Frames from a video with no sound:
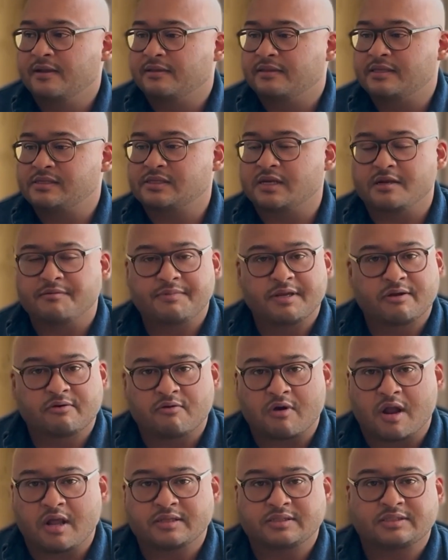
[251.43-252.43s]
There's going to be
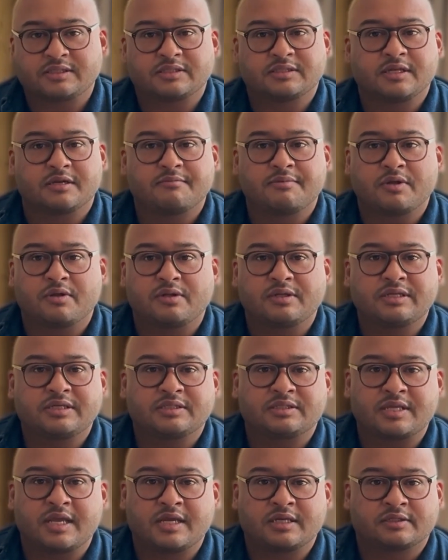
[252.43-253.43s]
grants, there's going to be all
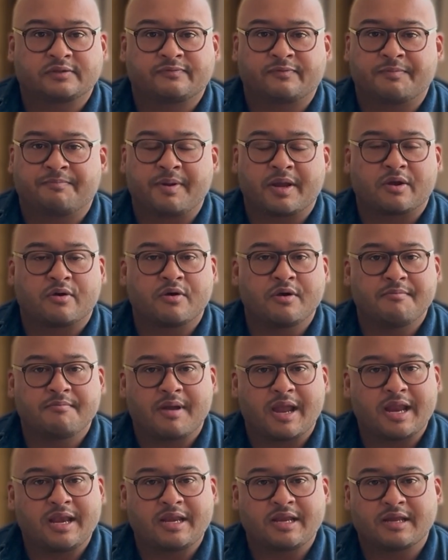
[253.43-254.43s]
these things for Bitcoin
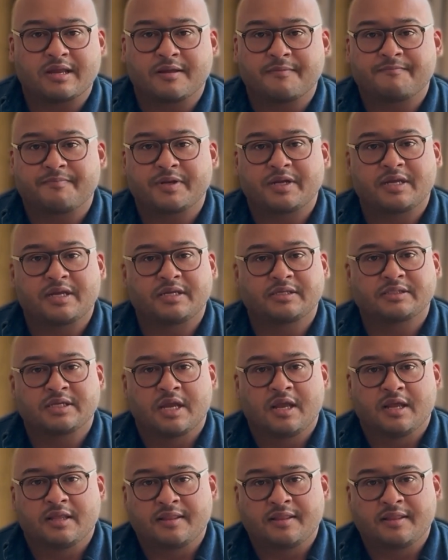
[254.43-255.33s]
mining companies